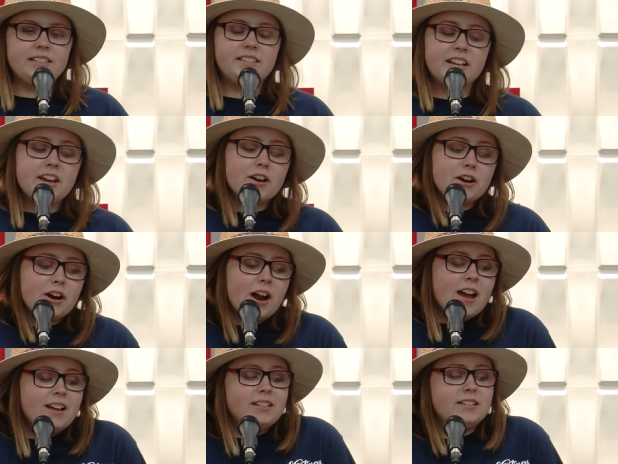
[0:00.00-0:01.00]
Dear
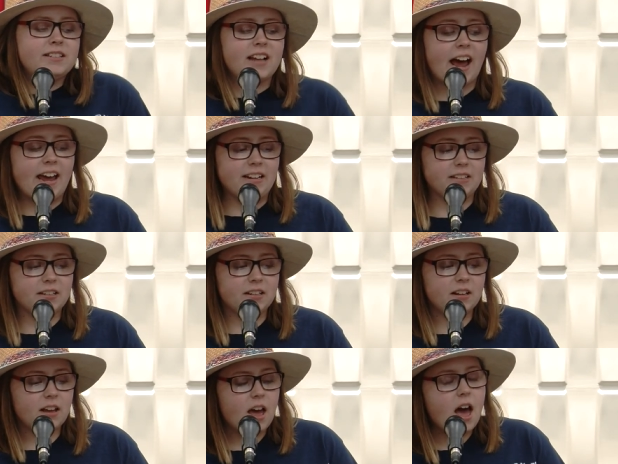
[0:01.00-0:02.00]

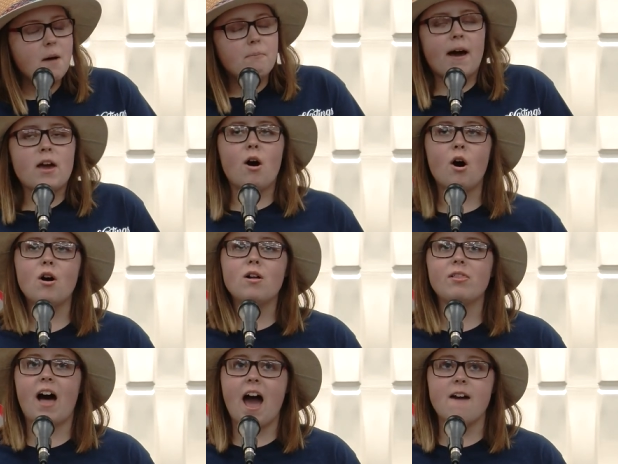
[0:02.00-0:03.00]
Sight, my
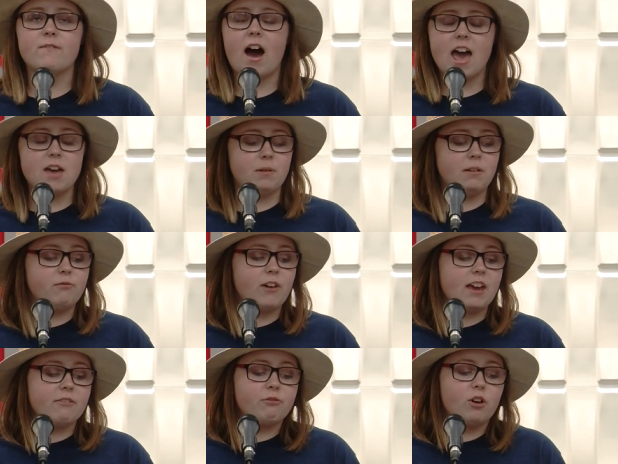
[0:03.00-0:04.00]
whole life I have been
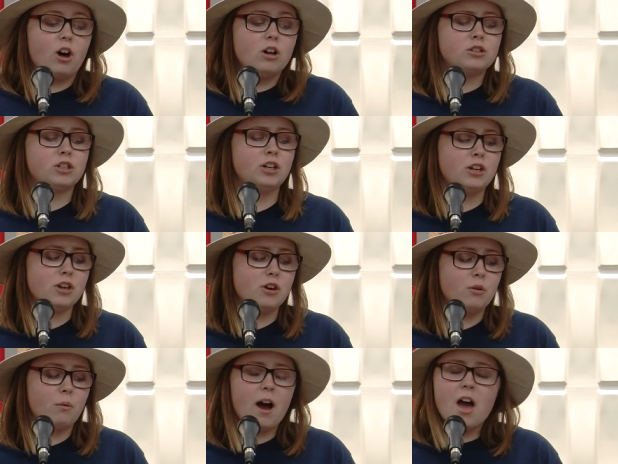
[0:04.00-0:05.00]
faithful to
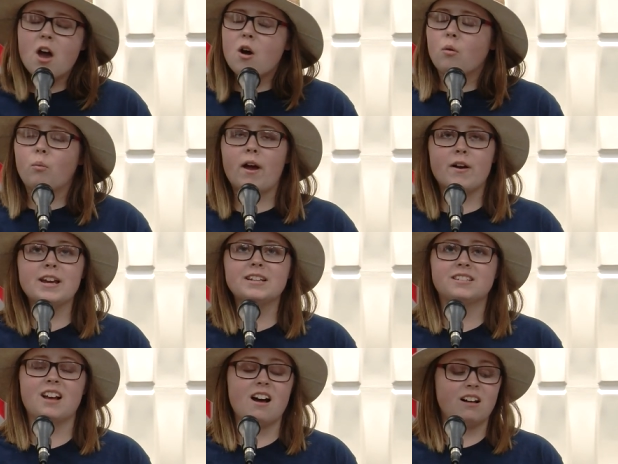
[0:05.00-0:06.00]
you. Wearing
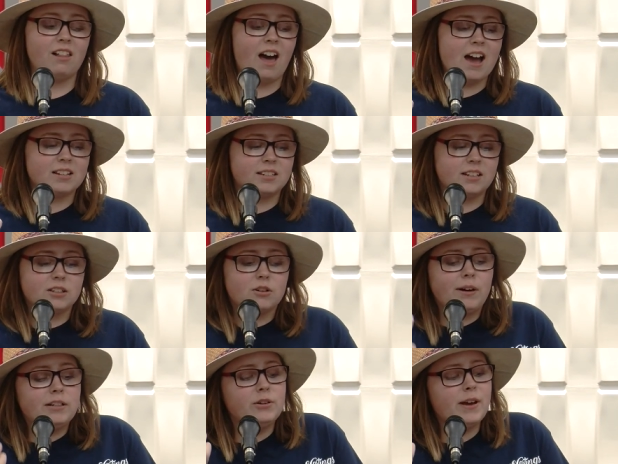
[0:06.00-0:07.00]
sunglasses,
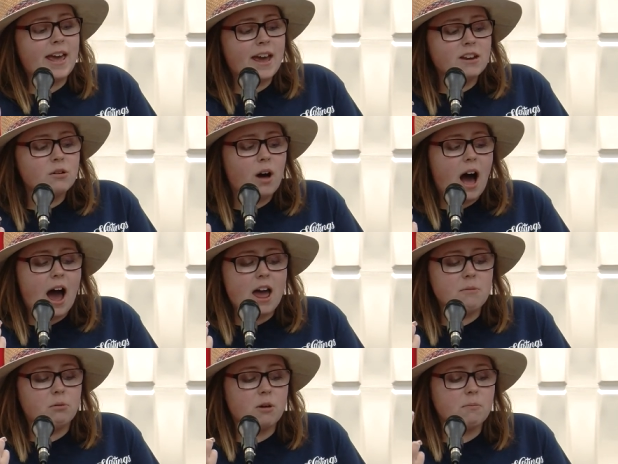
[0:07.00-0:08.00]
going to annual
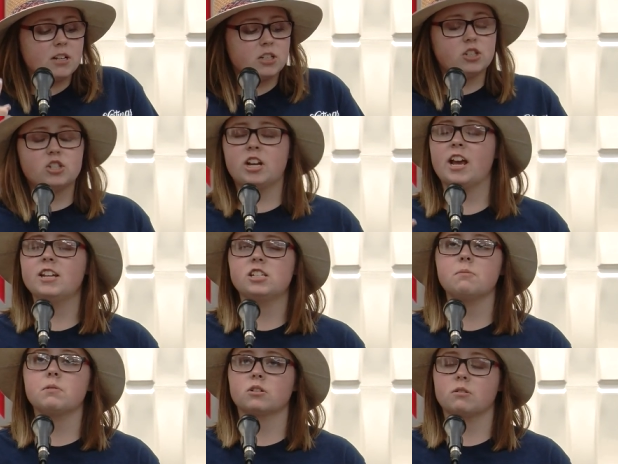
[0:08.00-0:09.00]
eye appointments,
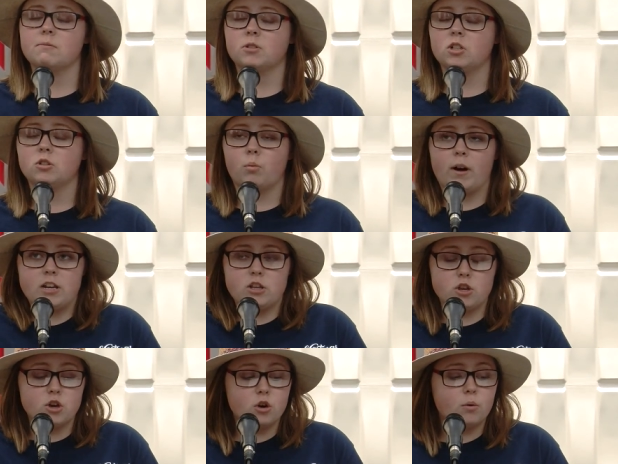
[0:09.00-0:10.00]
changing prescriptions when
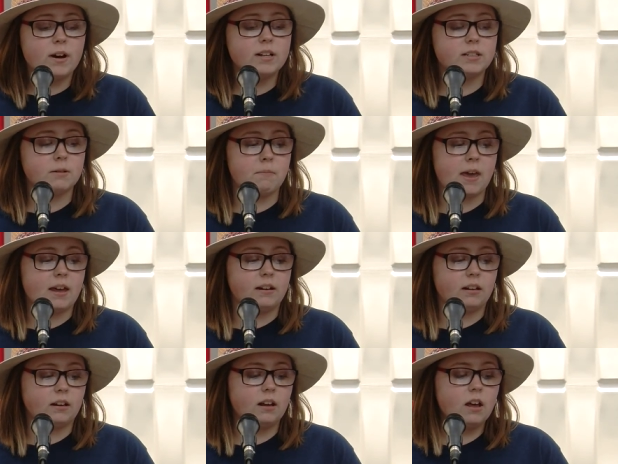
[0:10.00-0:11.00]
you
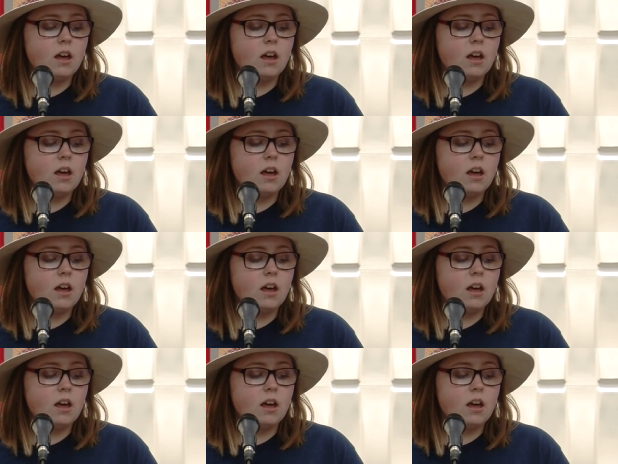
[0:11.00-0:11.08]
demanded.